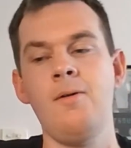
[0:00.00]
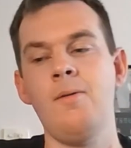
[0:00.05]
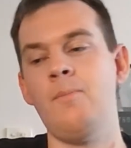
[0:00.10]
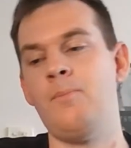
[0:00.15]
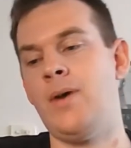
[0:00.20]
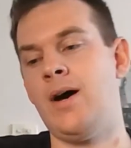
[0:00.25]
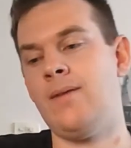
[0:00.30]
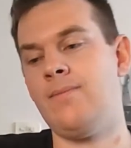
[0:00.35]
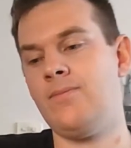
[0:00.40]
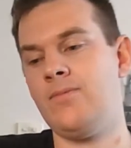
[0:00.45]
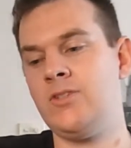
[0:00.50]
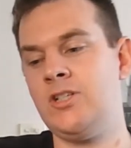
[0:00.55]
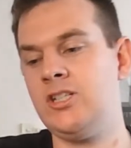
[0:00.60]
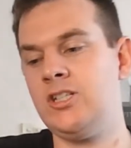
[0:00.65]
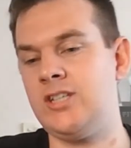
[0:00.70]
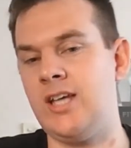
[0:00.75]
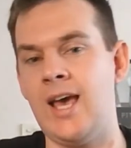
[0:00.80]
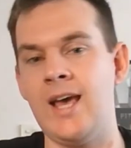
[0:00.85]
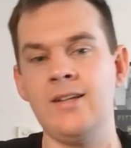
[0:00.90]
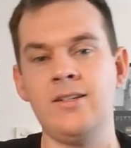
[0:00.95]
but just
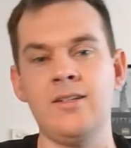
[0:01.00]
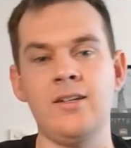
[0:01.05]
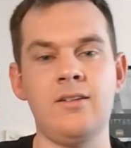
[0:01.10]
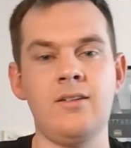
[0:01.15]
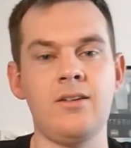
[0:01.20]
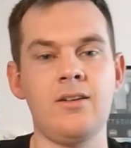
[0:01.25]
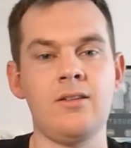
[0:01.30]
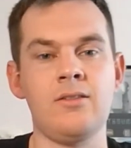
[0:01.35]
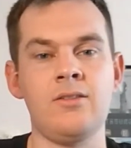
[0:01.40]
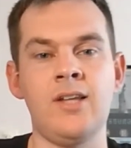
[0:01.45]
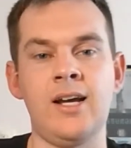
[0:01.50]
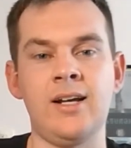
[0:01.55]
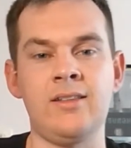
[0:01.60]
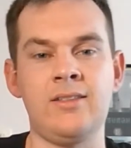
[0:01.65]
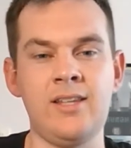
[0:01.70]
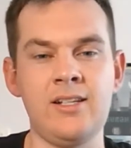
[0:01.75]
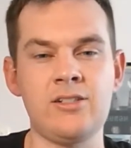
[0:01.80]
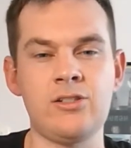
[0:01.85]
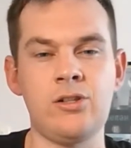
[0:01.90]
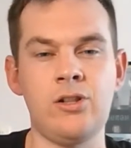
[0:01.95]
to end it, like,
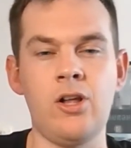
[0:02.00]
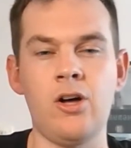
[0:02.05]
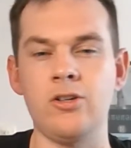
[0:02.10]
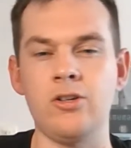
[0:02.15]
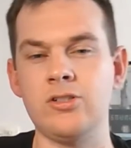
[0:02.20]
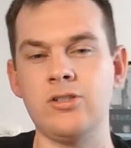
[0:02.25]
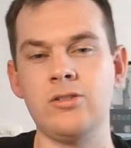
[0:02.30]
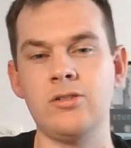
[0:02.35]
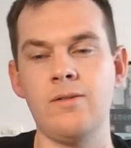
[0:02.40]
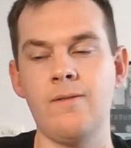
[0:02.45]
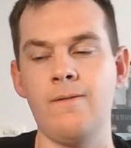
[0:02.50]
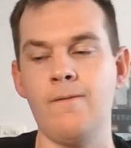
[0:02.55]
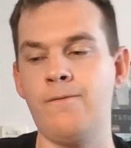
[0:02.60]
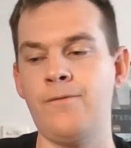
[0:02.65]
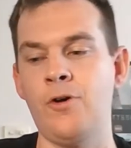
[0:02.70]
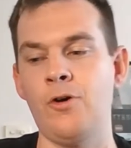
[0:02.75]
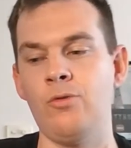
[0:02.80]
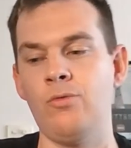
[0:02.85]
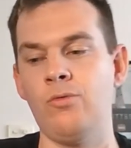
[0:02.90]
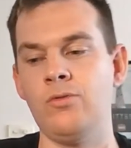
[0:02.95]
this loss
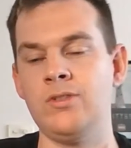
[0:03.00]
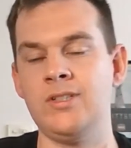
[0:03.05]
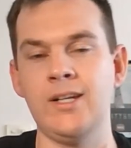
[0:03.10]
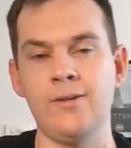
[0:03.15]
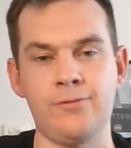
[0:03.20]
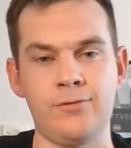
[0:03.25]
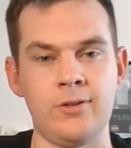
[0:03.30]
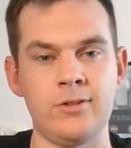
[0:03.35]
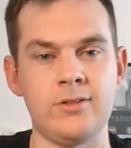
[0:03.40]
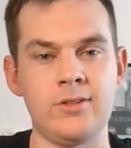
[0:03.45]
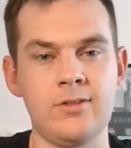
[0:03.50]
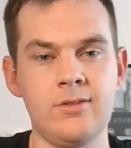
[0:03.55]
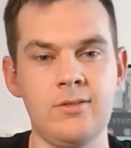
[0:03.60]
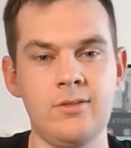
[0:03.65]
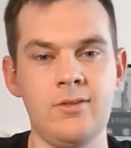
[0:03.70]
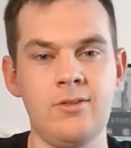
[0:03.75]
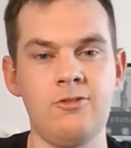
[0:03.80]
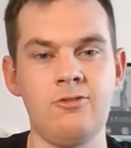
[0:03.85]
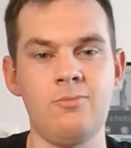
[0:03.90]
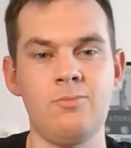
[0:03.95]
felt different,
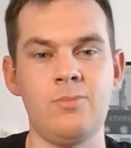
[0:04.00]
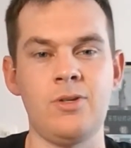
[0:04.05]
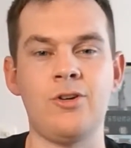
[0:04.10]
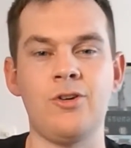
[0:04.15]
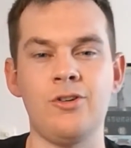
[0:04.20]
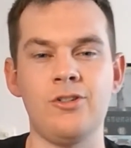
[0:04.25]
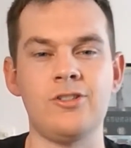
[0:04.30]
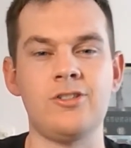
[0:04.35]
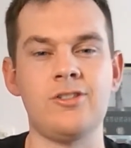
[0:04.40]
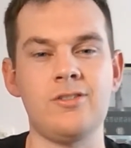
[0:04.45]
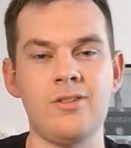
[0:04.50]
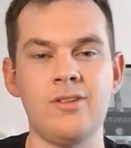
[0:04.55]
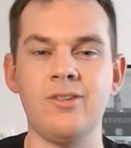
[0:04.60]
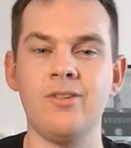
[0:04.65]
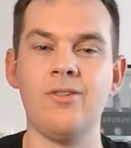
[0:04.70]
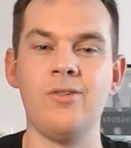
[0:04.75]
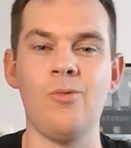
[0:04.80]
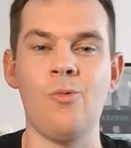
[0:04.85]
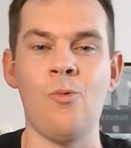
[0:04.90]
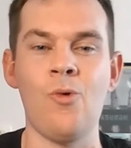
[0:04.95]
because
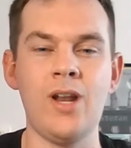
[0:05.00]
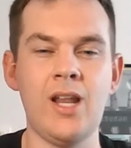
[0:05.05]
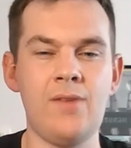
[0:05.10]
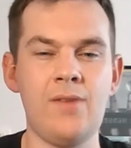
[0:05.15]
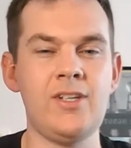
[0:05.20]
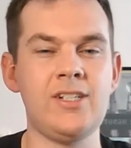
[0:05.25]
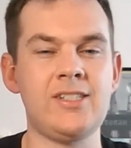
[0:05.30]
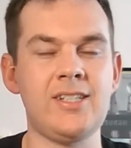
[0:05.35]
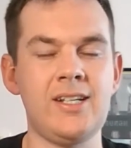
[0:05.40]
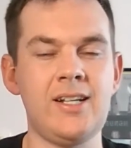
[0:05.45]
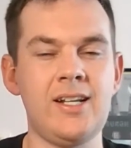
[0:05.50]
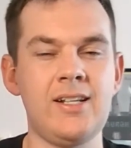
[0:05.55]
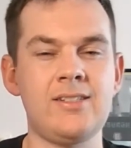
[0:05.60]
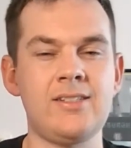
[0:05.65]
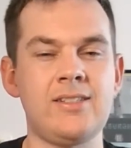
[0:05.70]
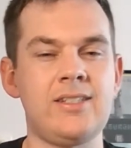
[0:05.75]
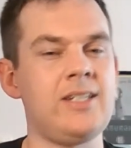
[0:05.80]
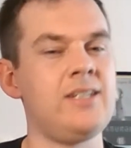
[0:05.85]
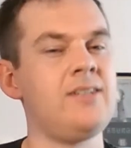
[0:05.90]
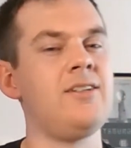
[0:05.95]
whenever you've seen a
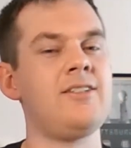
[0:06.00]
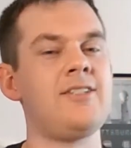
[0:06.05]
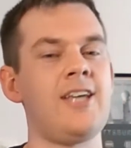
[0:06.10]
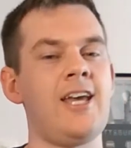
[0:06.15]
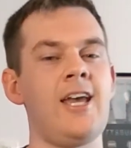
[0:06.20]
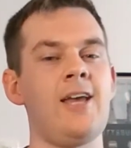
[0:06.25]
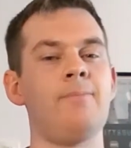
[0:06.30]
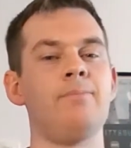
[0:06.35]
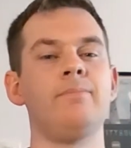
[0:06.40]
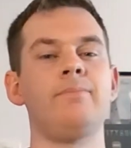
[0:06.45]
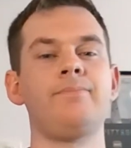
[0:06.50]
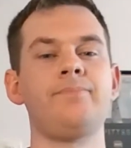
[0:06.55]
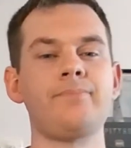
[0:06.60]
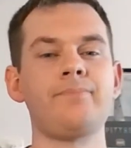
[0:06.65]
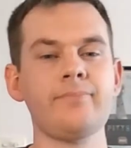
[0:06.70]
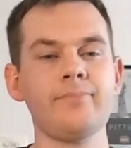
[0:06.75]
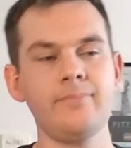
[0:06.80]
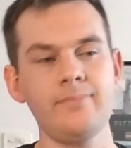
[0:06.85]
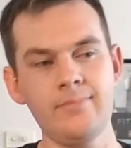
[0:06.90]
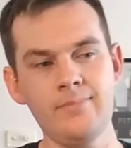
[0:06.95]
Steeler team
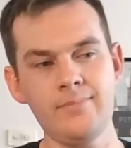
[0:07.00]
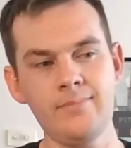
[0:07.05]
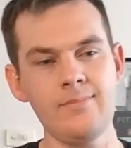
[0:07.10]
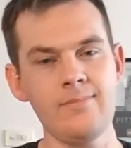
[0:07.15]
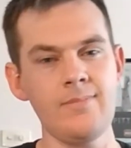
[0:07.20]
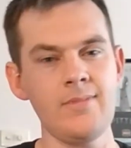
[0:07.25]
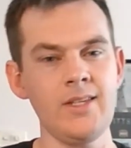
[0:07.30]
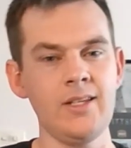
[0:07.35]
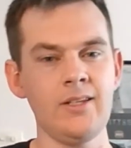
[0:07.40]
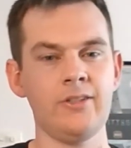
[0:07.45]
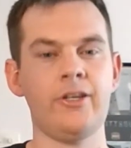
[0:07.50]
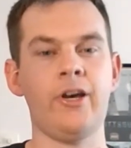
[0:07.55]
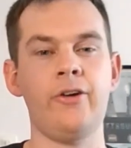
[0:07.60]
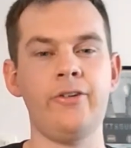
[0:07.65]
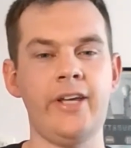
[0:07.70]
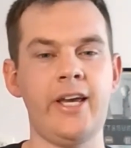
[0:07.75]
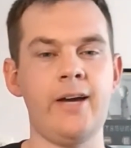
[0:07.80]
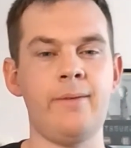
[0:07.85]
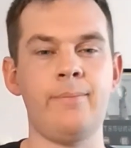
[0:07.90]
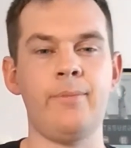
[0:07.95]
go
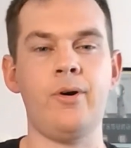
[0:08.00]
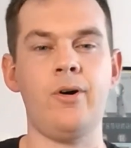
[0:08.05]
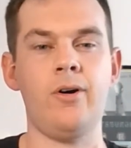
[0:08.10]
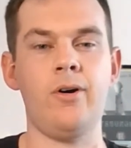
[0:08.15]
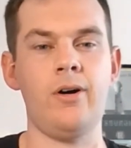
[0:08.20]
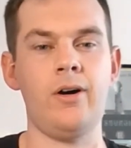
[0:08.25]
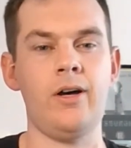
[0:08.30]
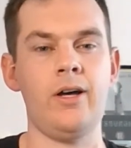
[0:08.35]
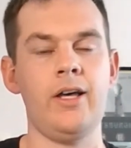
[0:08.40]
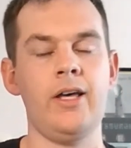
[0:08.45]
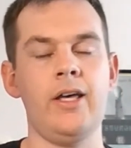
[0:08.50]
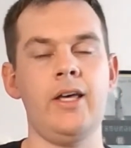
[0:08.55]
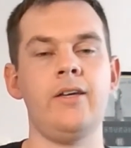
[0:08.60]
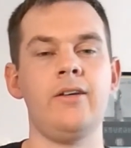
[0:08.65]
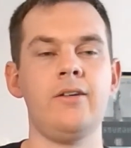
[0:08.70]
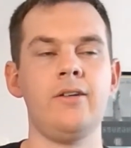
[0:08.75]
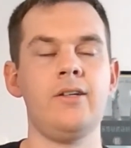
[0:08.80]
down by